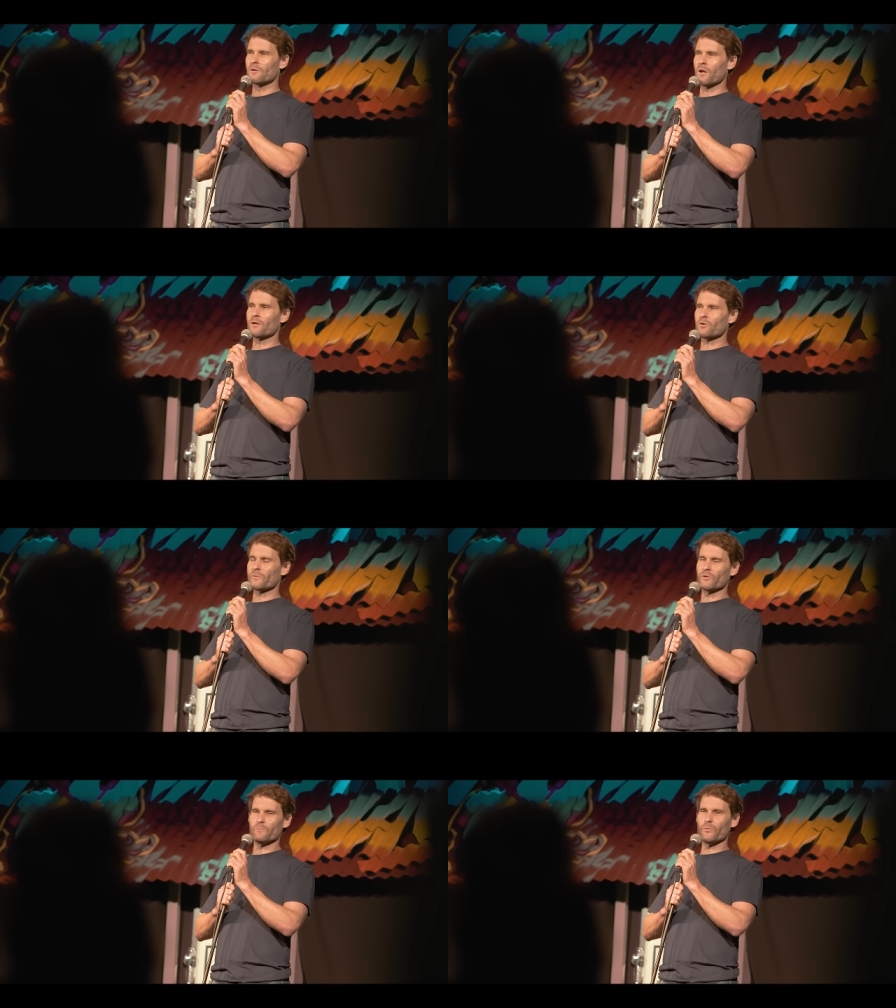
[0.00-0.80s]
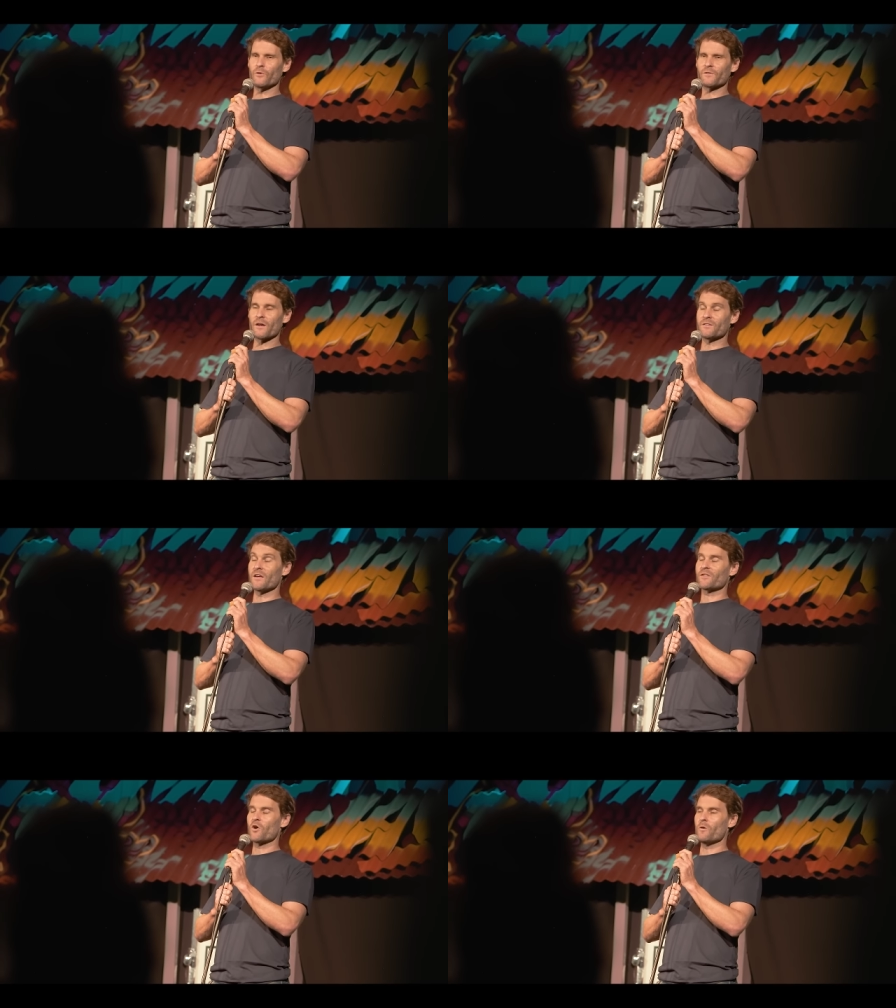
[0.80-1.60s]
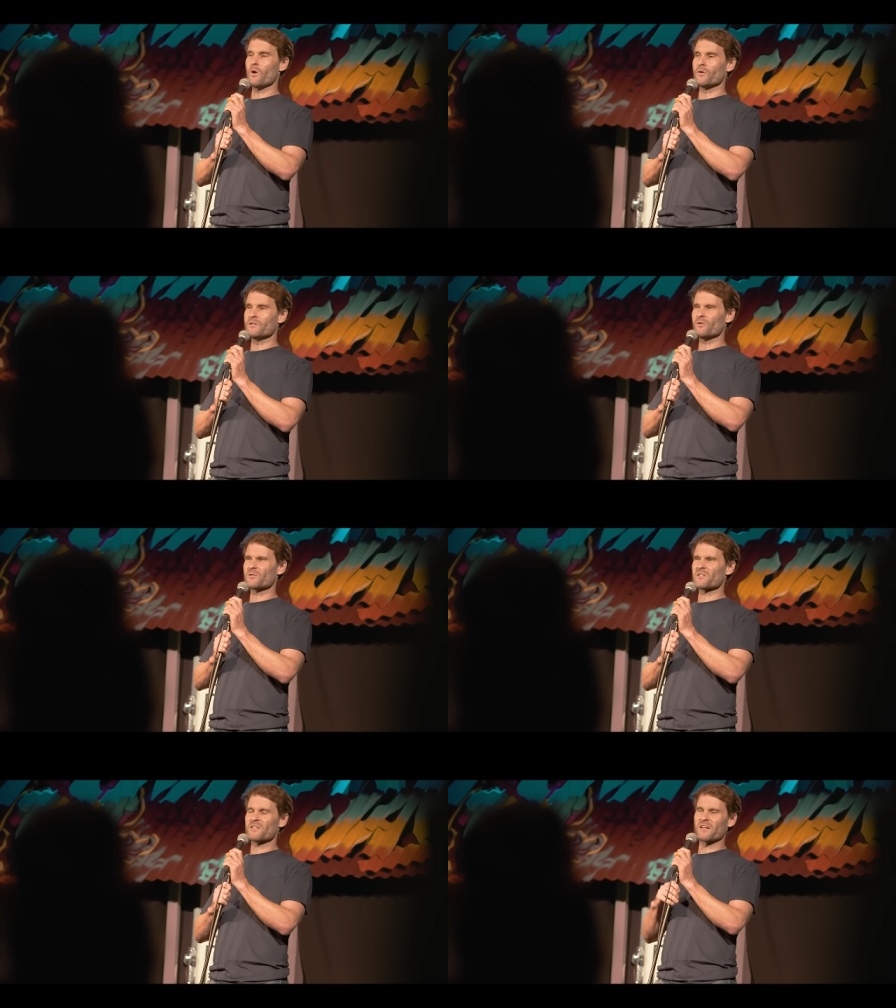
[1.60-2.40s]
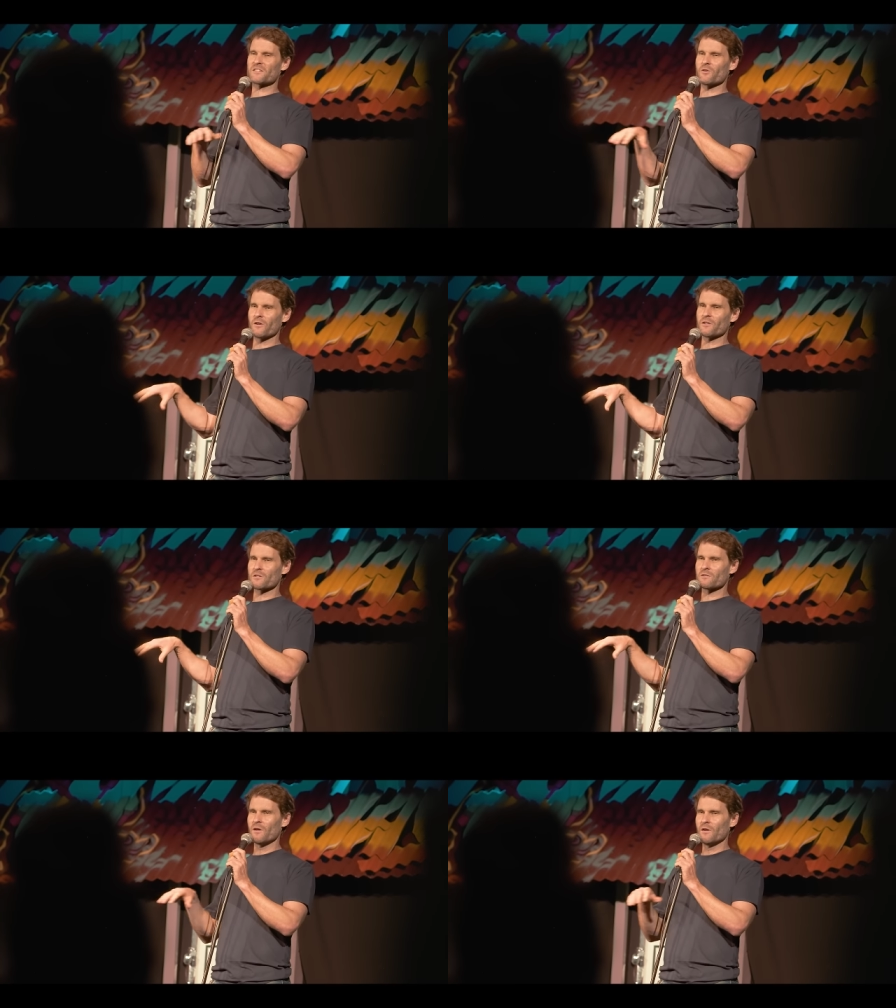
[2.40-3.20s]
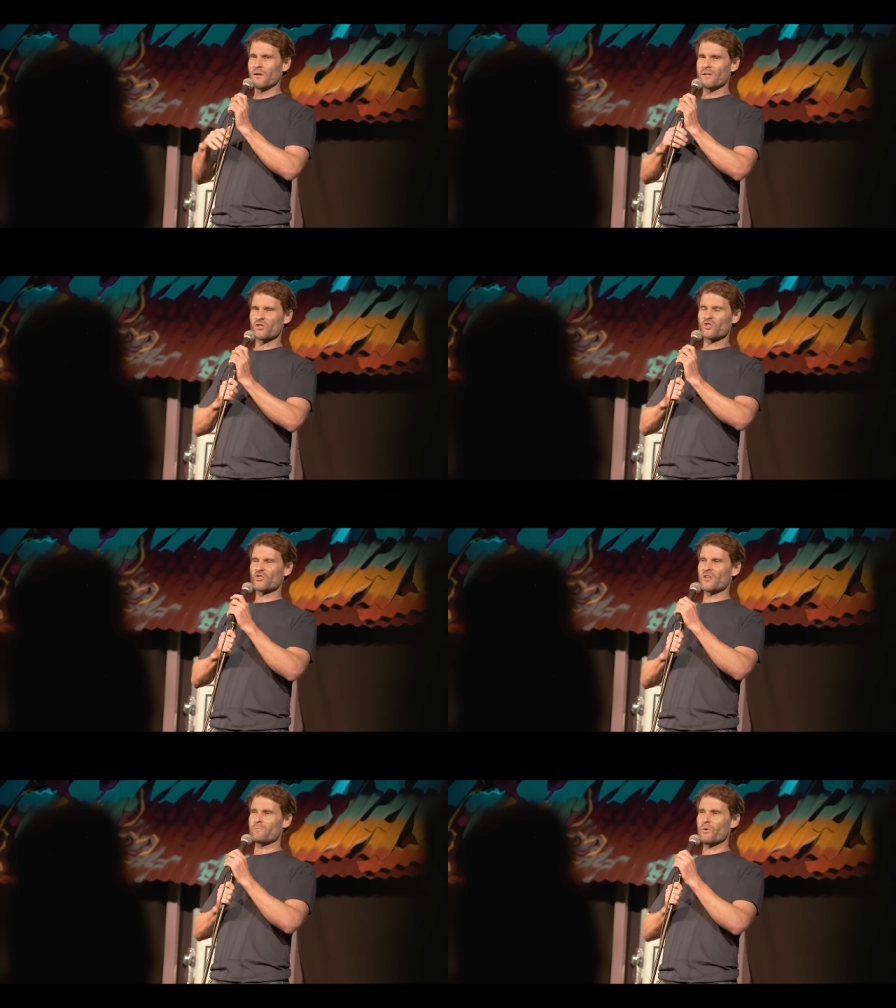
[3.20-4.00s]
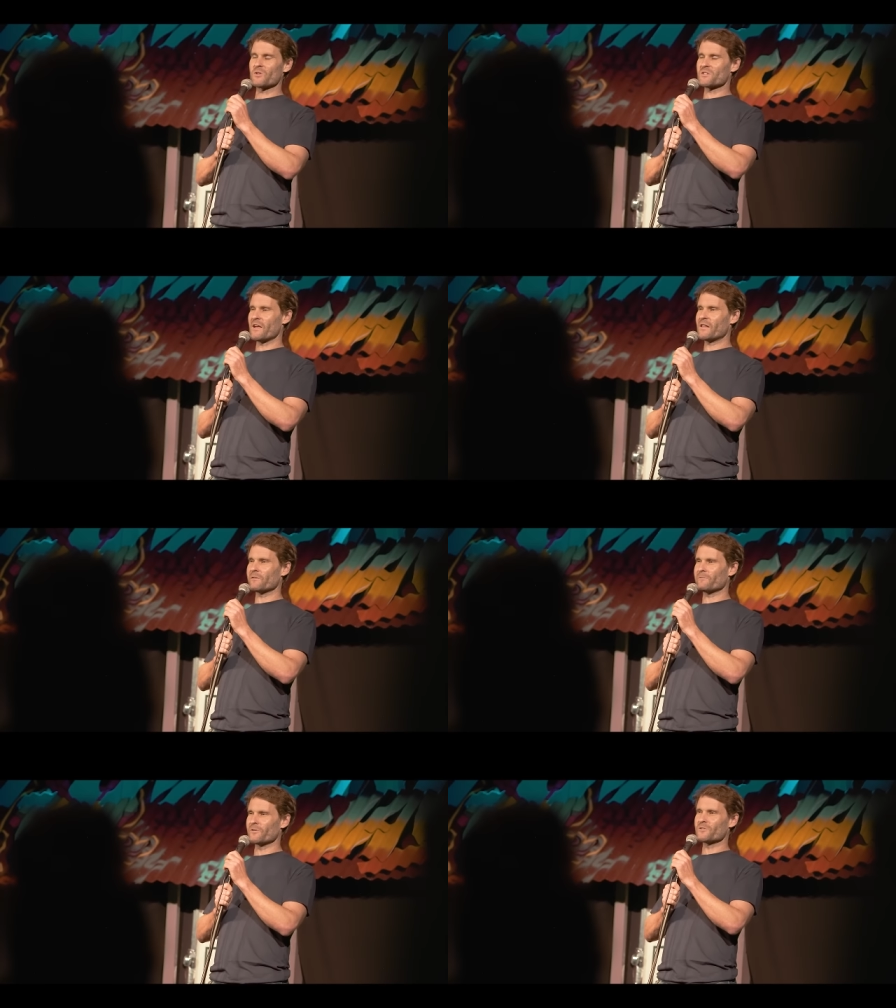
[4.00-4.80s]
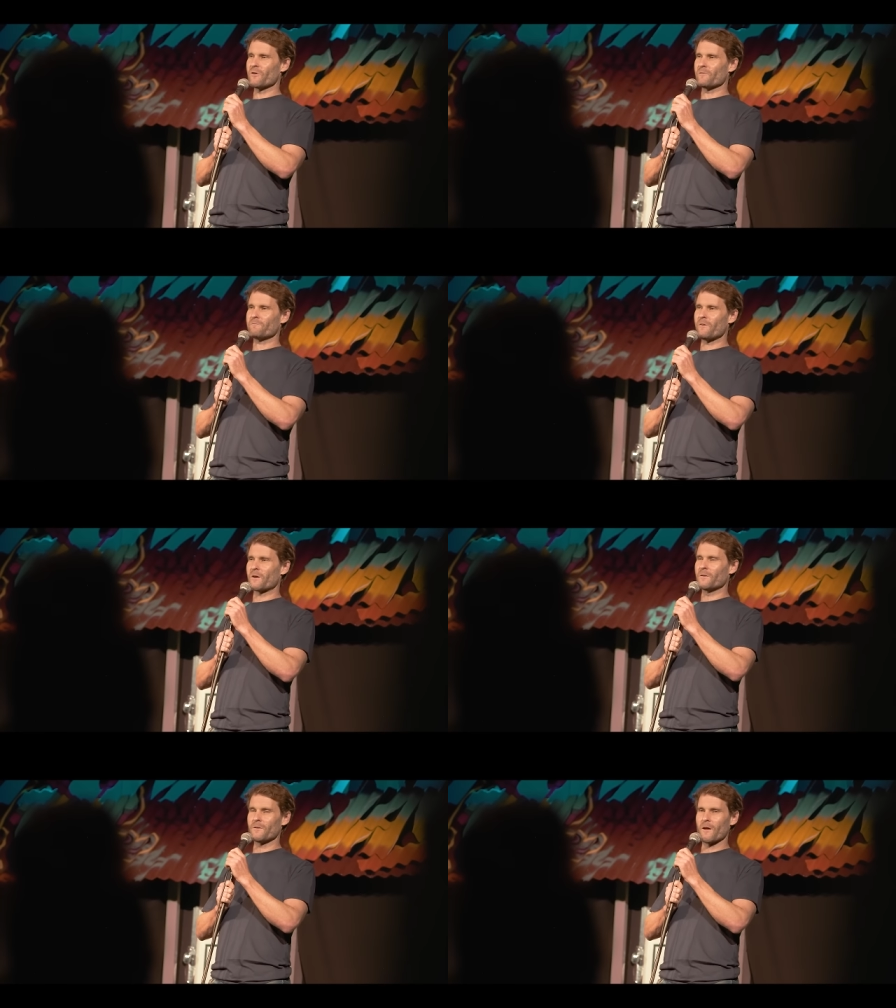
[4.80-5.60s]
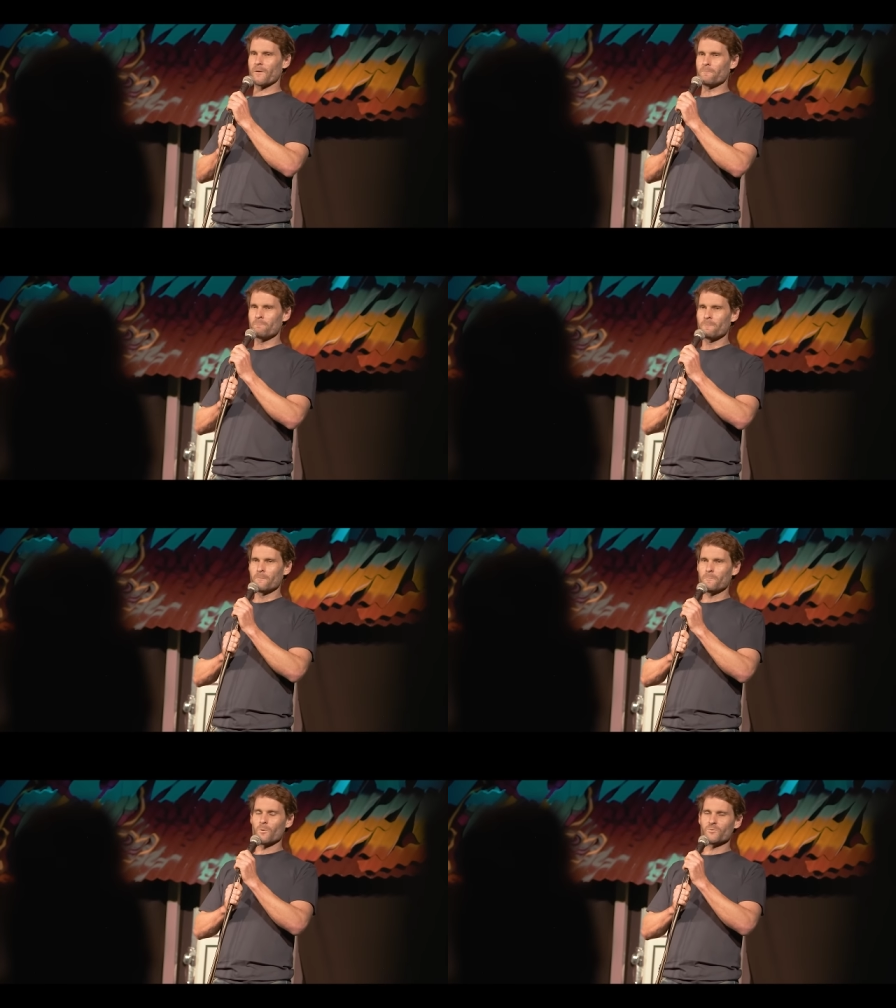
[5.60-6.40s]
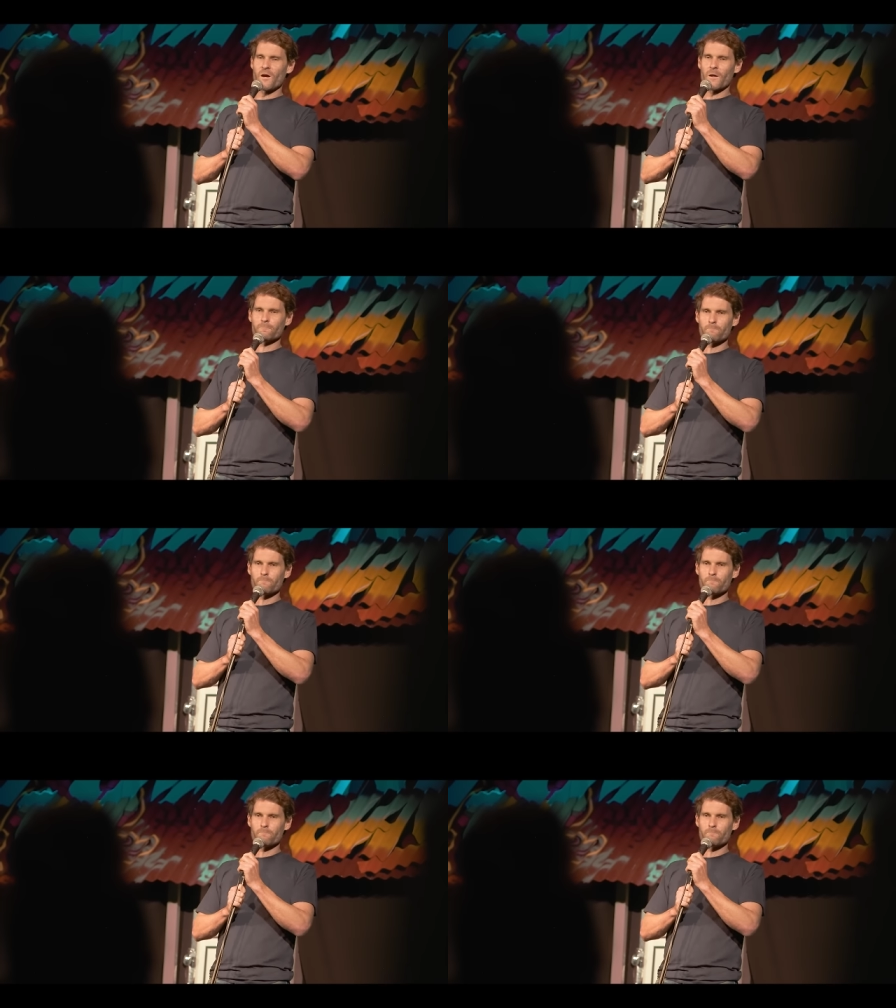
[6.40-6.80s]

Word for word: You know, he got me on the birthday death combo, did you? I'll just set aside his, his shit personality for an entire fucking day. Well done.